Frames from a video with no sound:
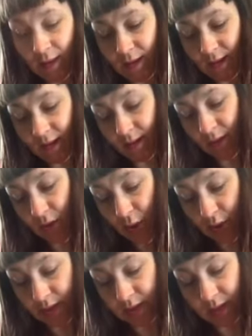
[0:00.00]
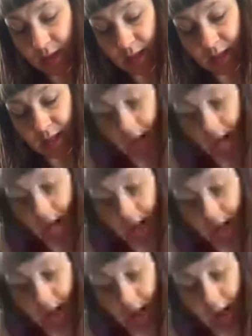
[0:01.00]
you've got this
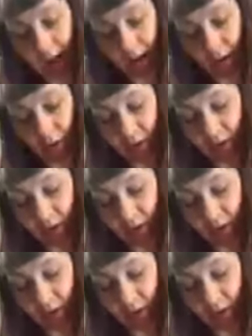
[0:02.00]
big angle, this